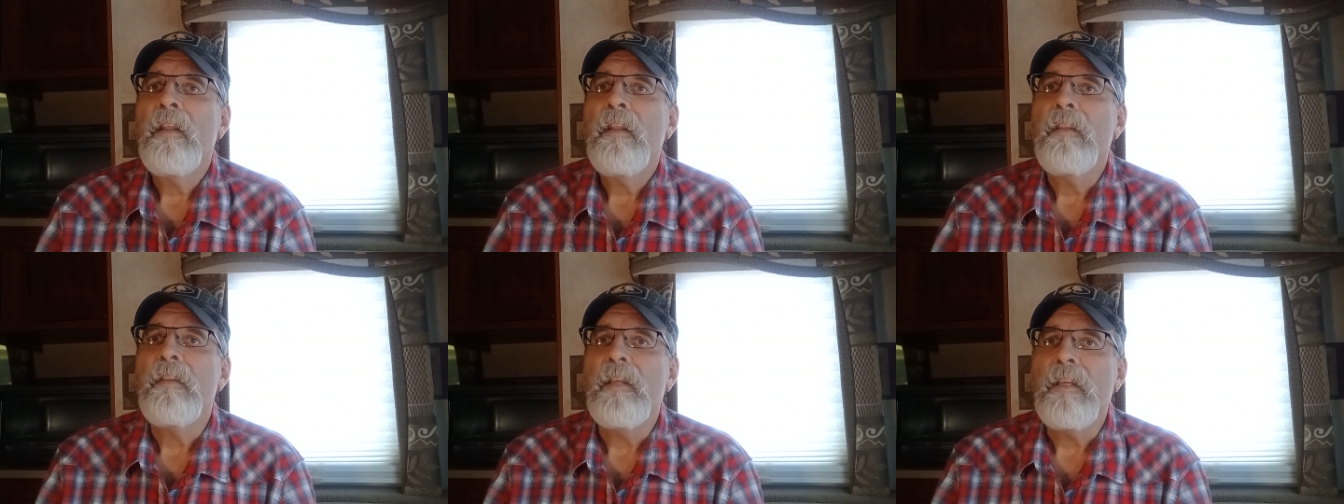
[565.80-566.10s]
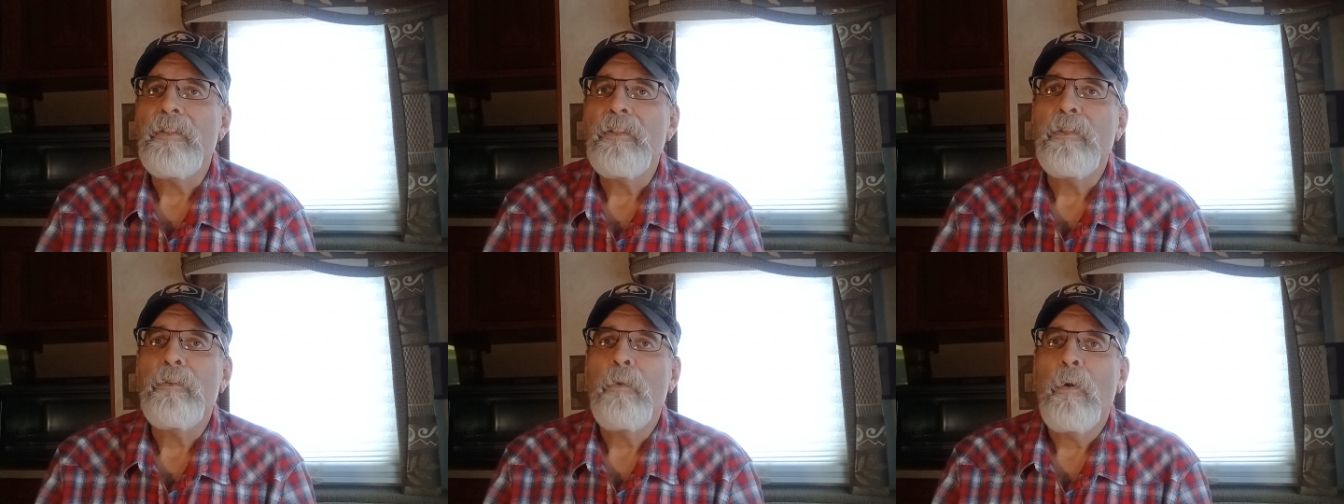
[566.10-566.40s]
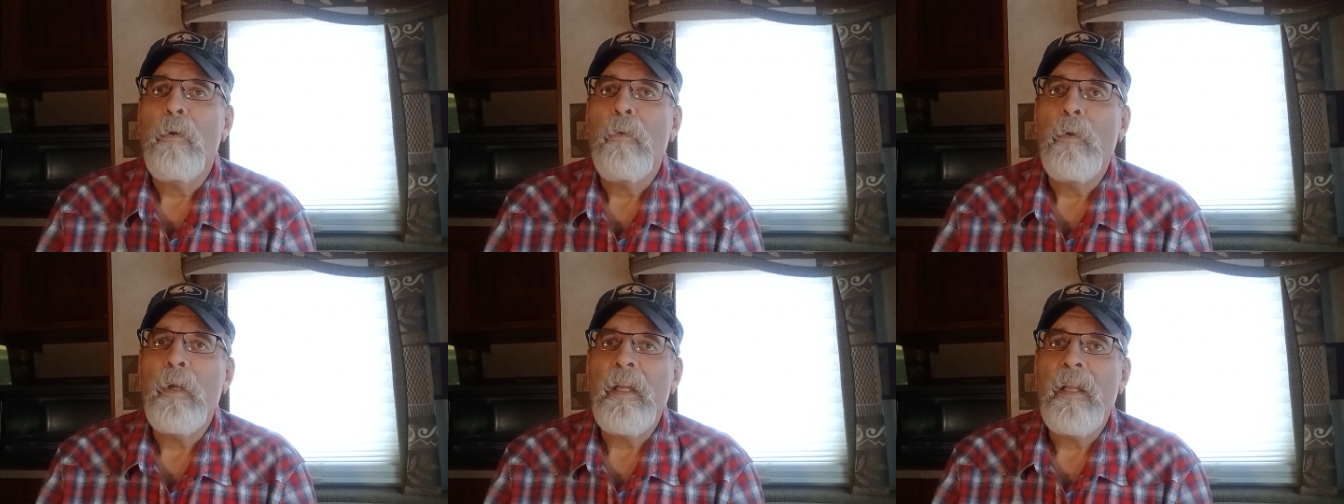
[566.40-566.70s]
This is
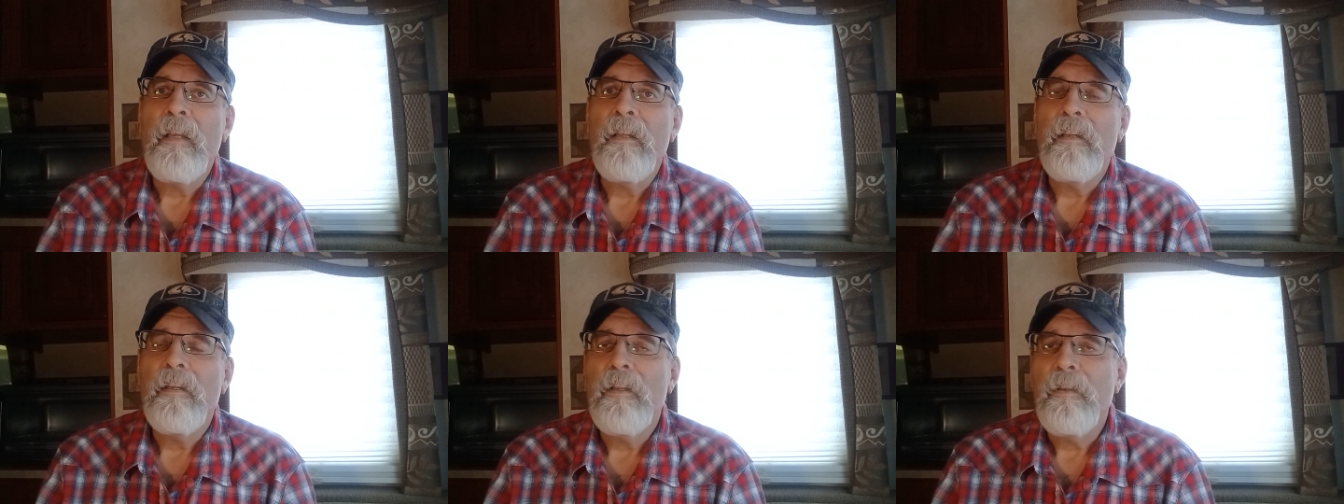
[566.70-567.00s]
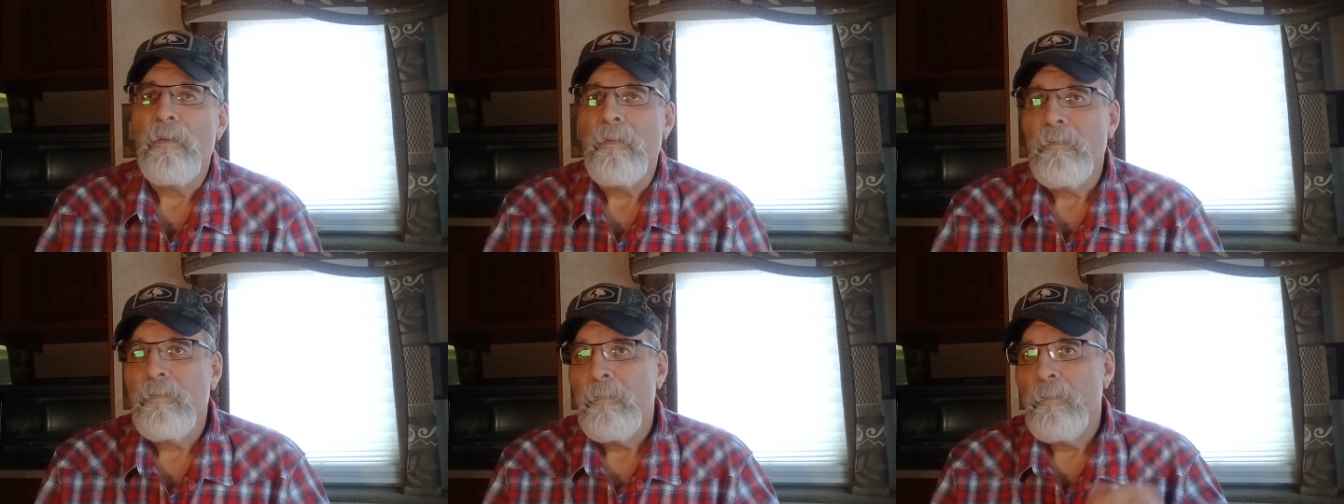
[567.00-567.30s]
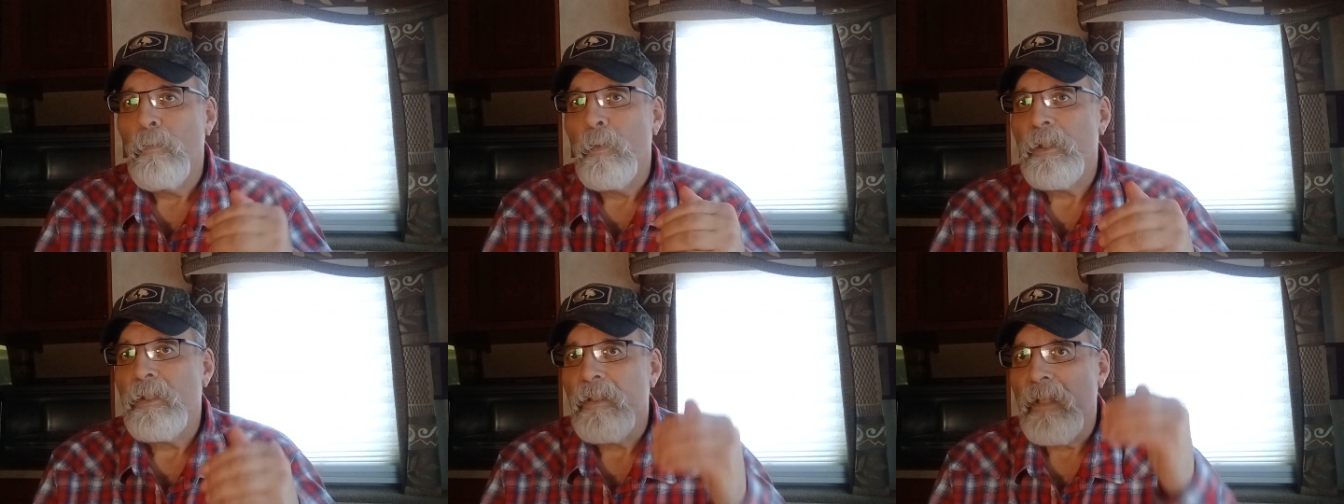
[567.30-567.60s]
what we need to do.
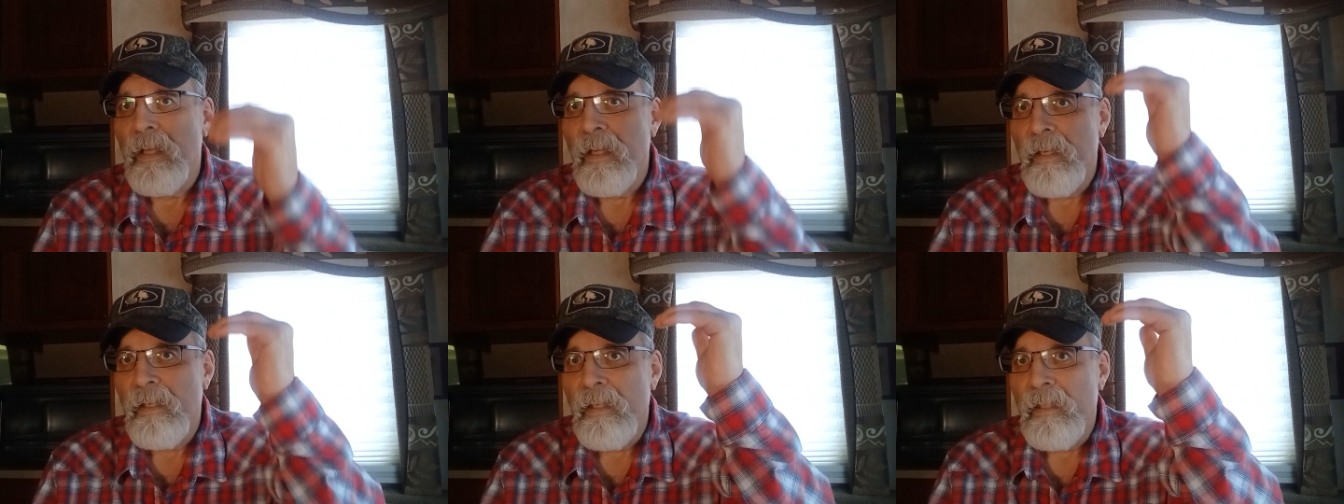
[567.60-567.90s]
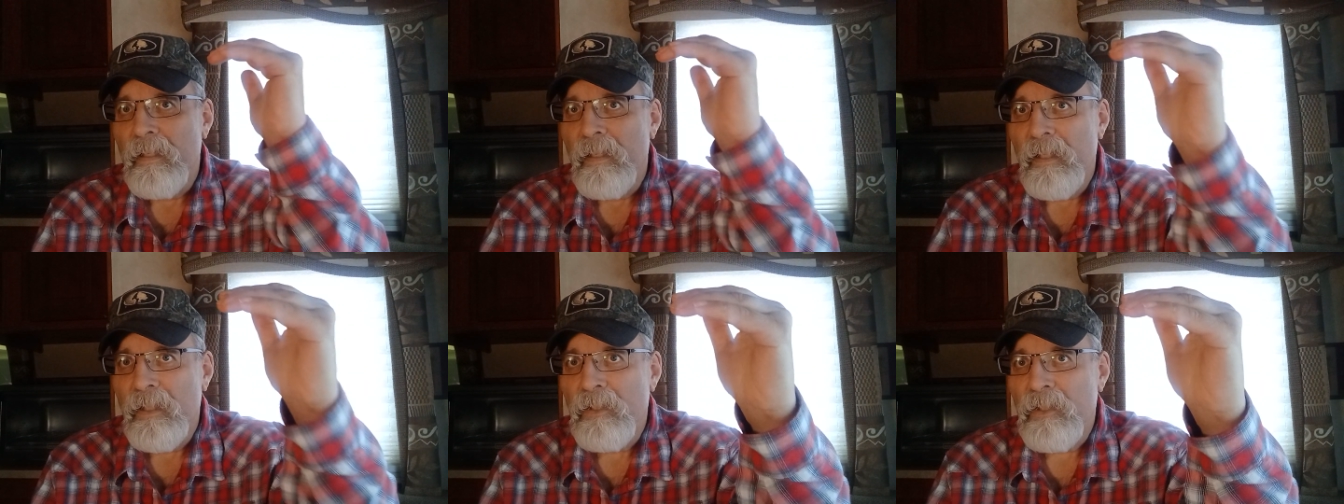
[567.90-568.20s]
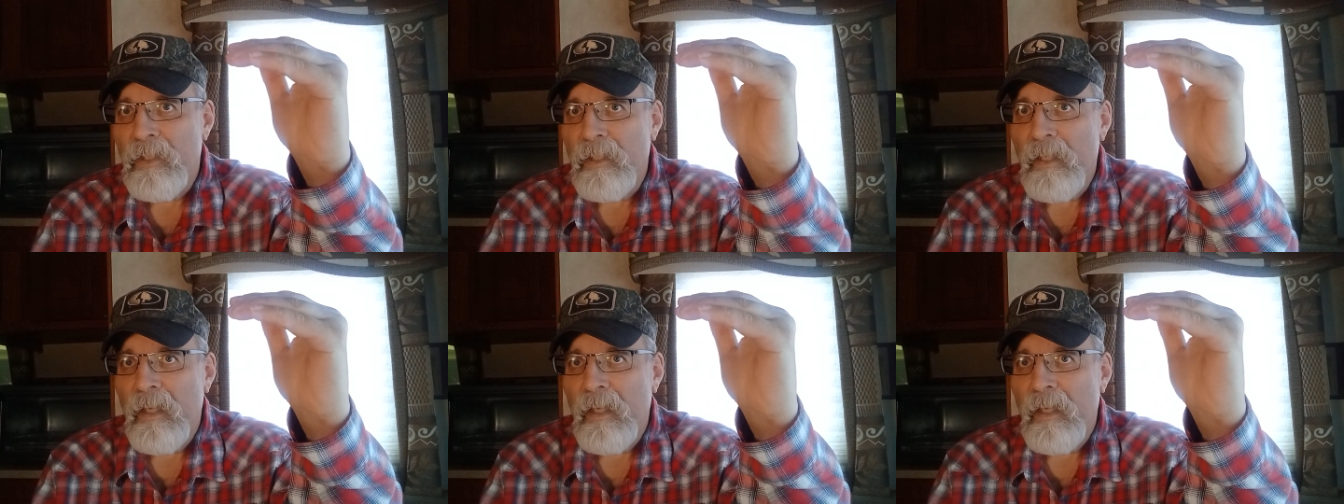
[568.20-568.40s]
We stay in condition